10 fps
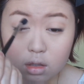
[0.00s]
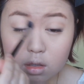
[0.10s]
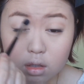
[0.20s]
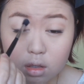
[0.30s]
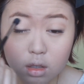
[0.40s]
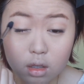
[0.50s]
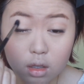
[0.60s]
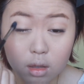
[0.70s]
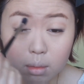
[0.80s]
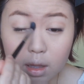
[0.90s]
to
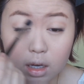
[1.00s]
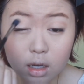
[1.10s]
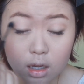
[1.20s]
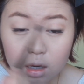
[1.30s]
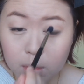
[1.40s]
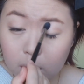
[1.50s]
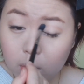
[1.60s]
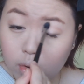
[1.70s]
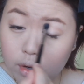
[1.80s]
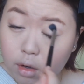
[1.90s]
blend it in a bit
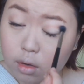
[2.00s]
more.